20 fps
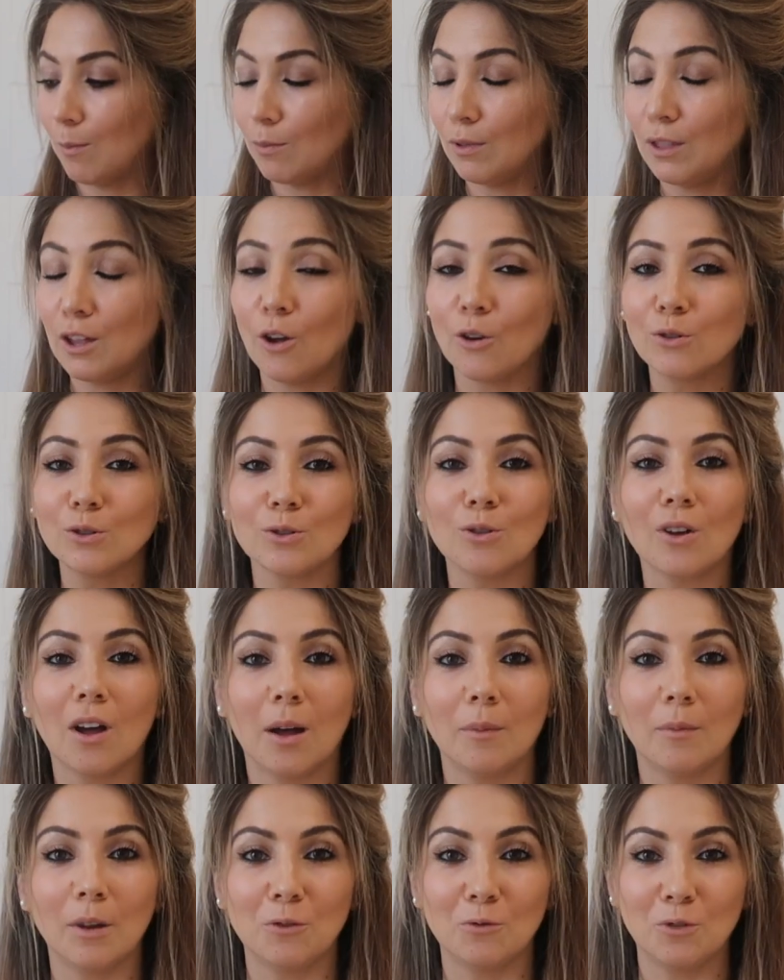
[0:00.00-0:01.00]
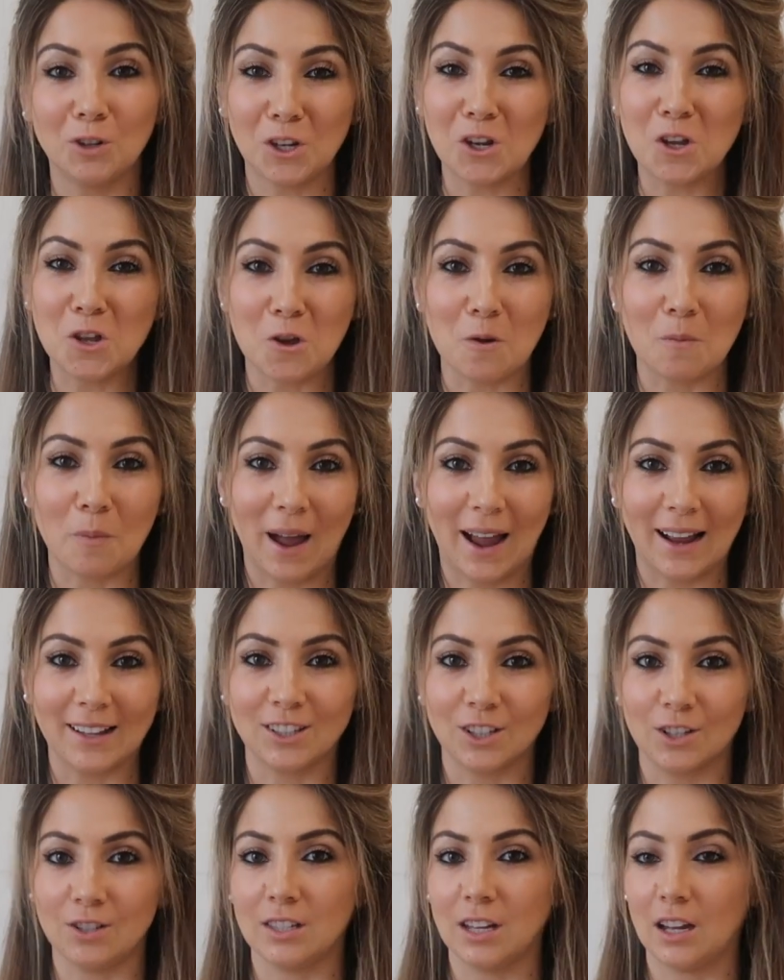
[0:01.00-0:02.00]
They also come in really cute
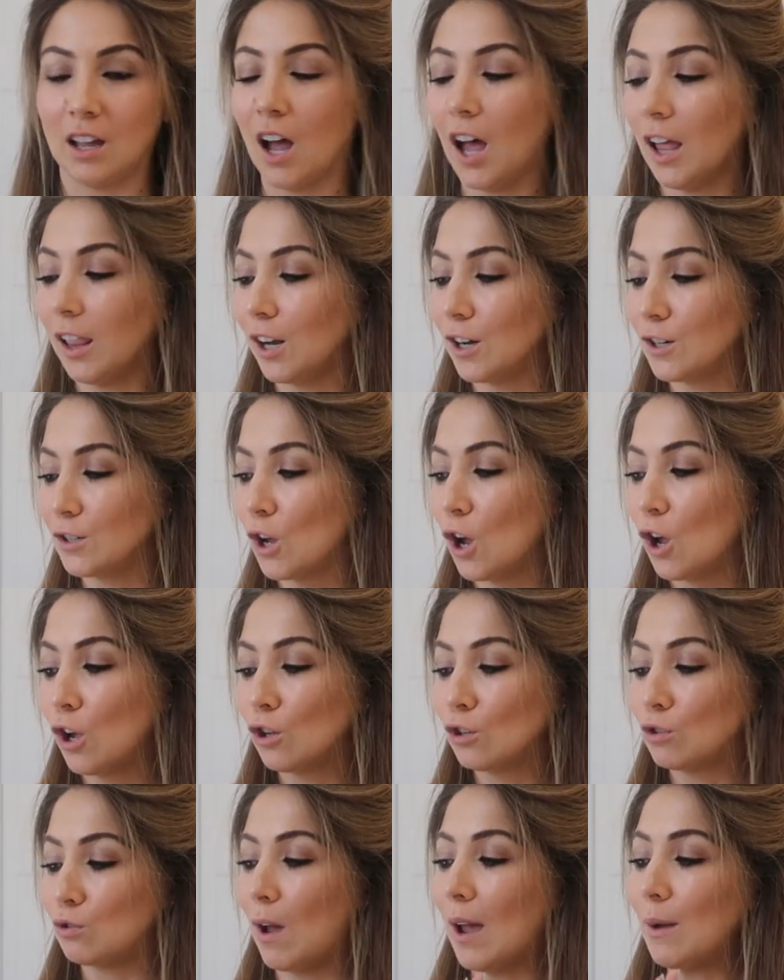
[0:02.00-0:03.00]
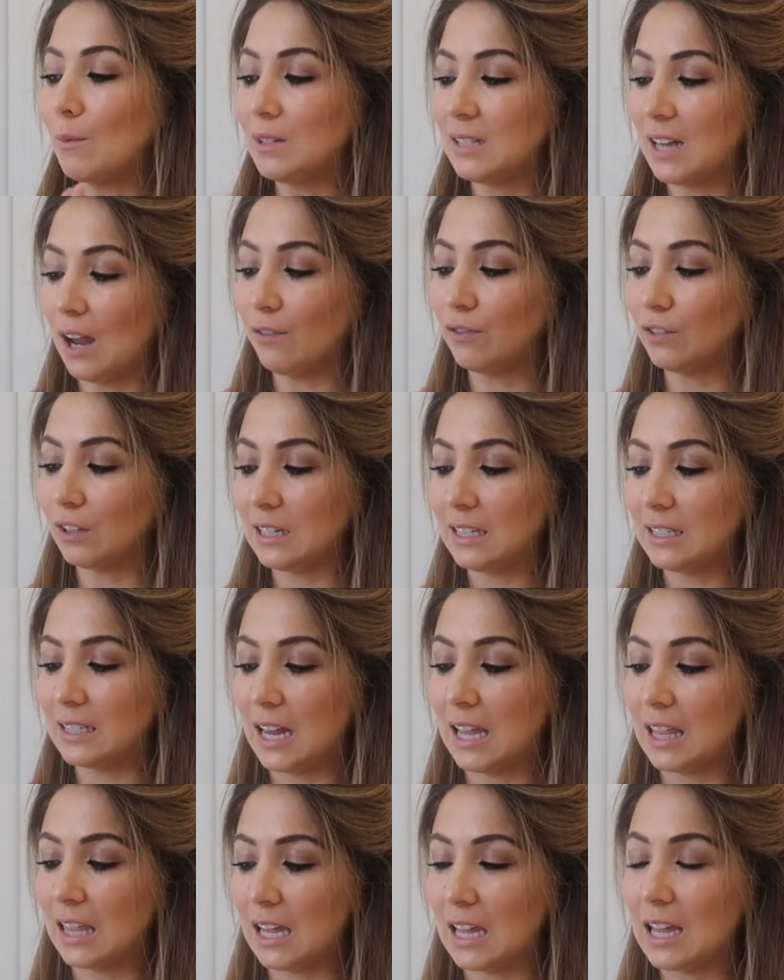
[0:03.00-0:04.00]
patterns and colours, so I would definitely
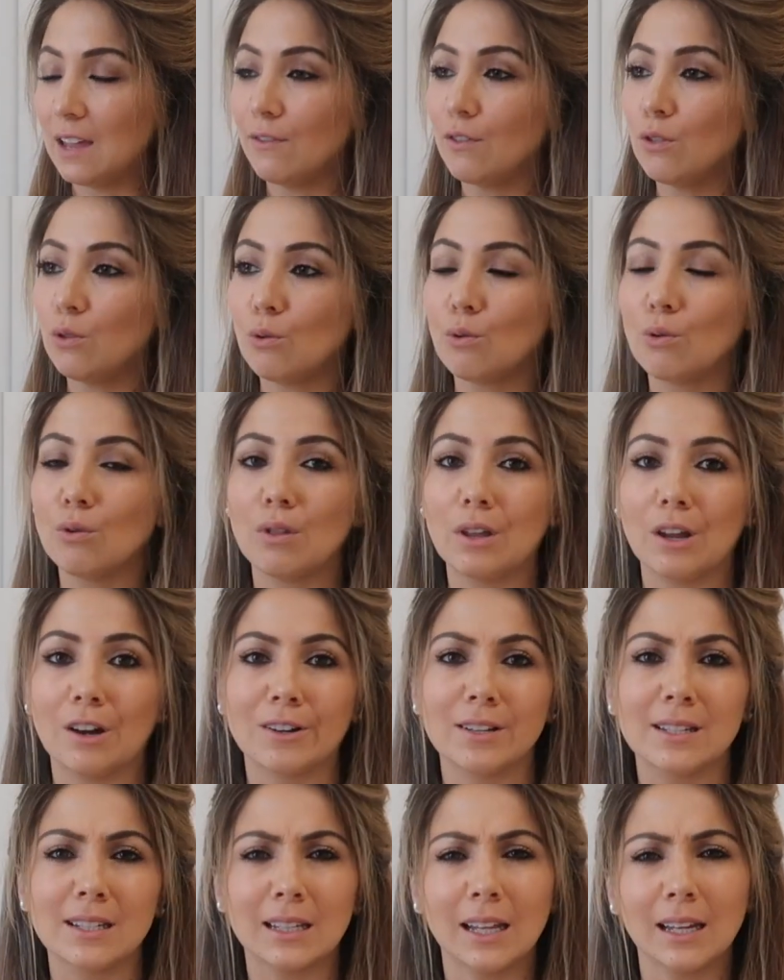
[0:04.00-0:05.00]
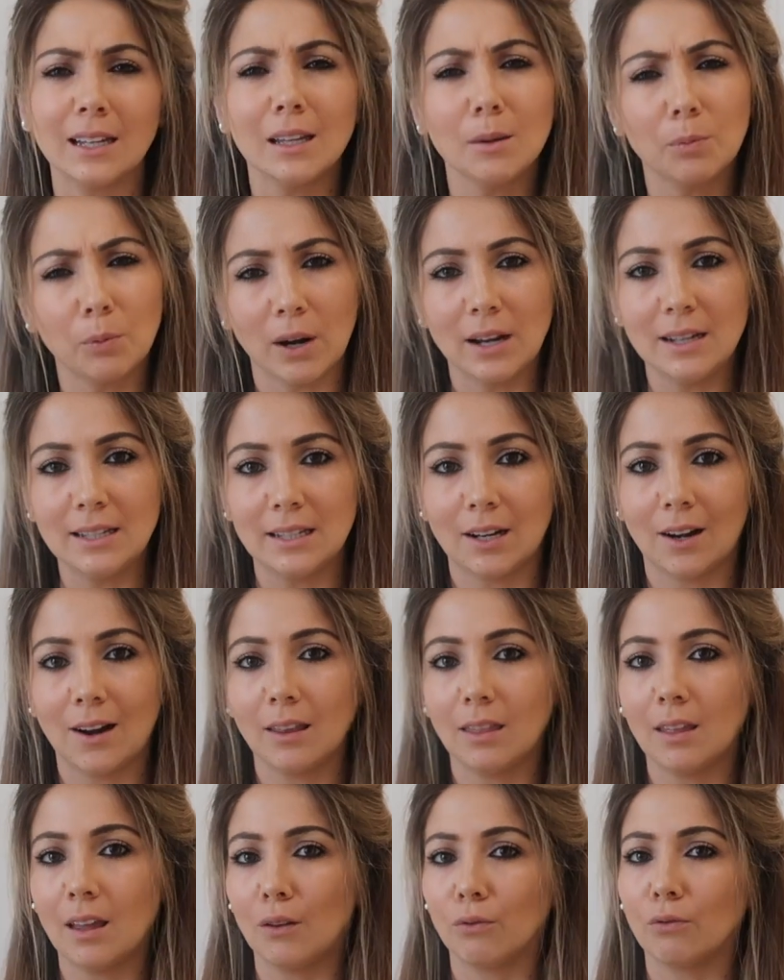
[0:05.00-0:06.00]
say that even though they are slightly pricier,
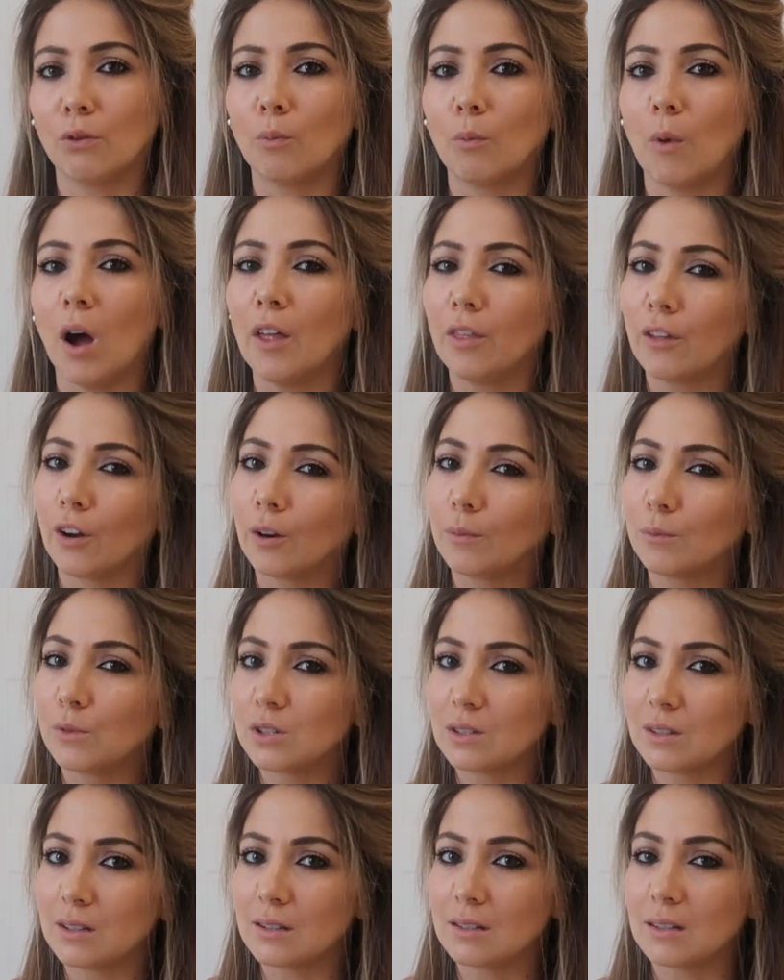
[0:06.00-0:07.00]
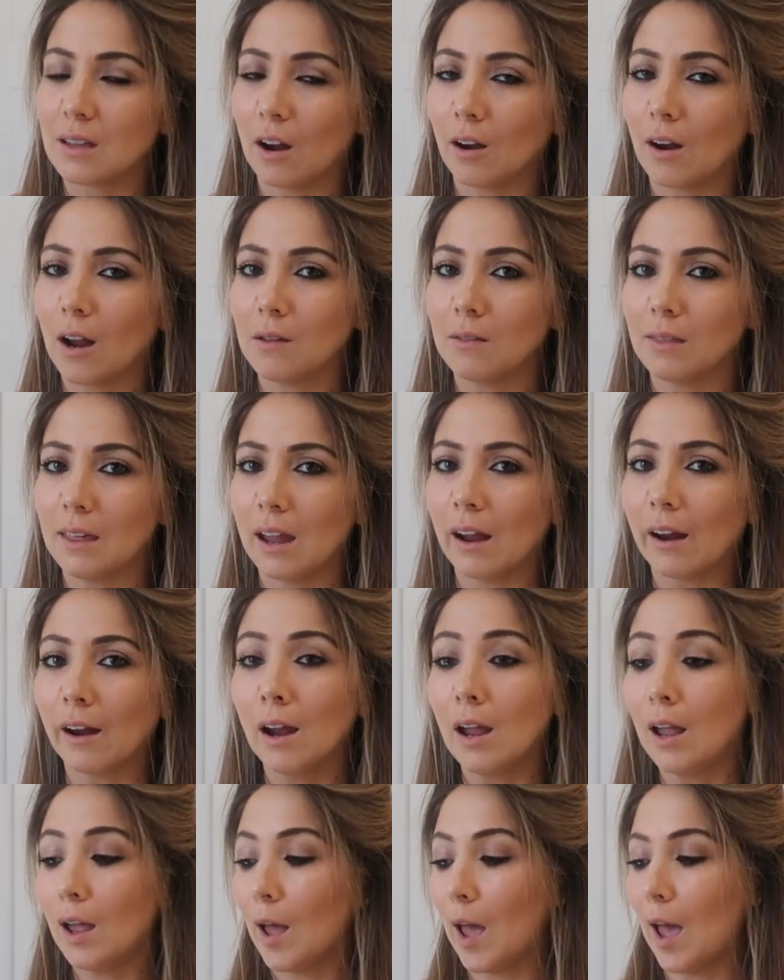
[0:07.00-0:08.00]
I think, from other muslins that are out
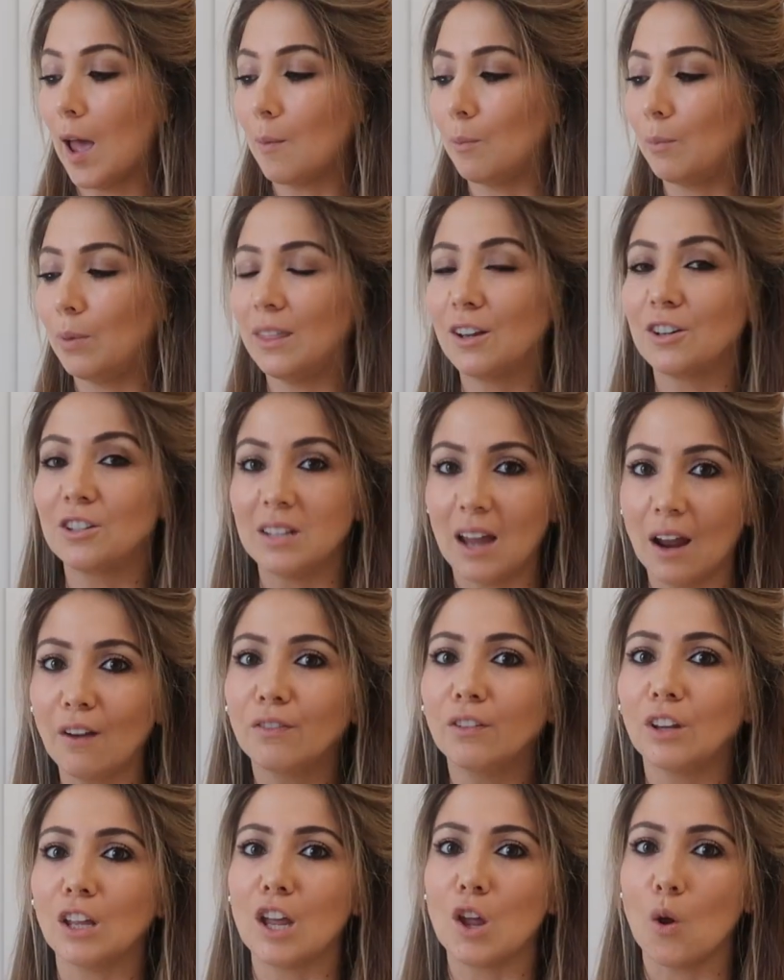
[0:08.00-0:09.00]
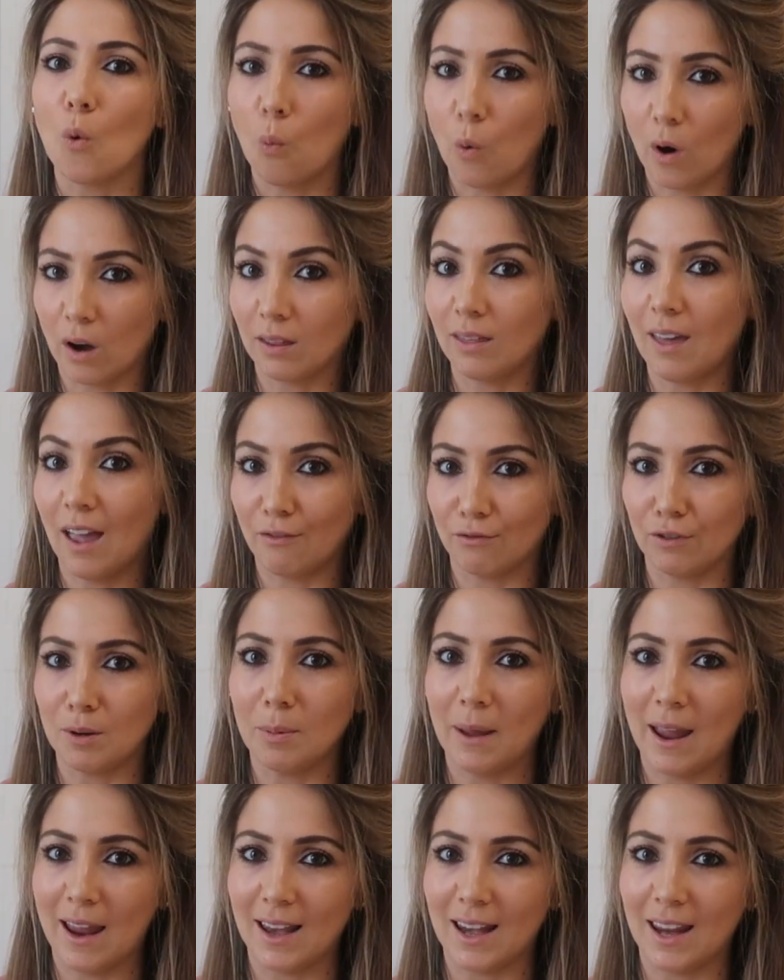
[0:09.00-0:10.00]
there, but they're definitely worth every
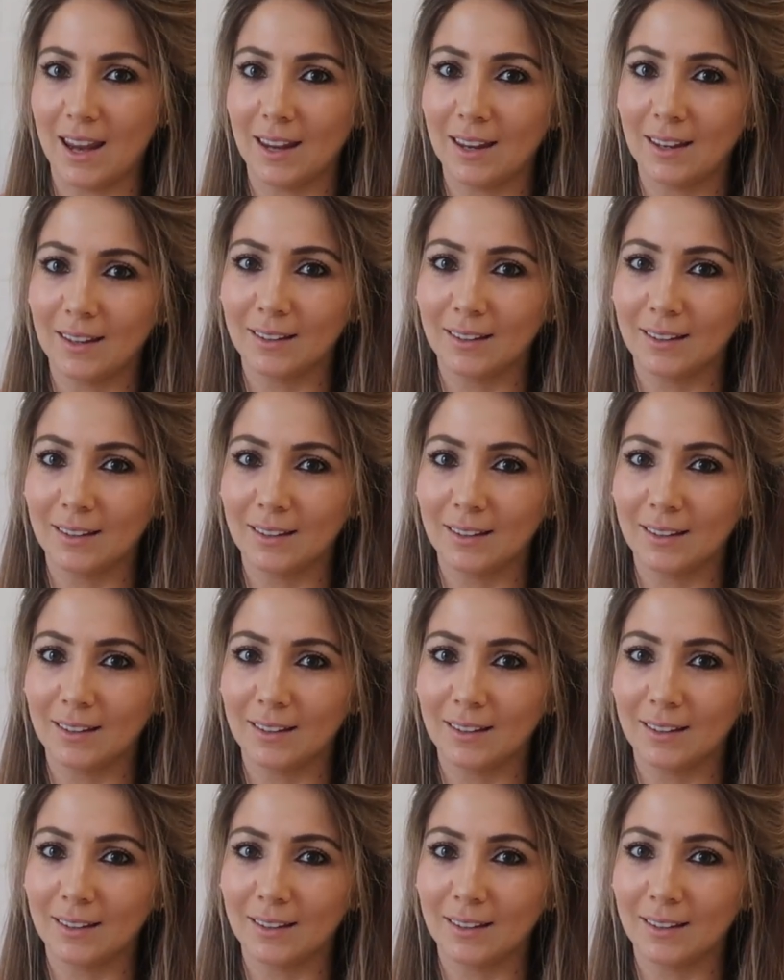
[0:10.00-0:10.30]
penny.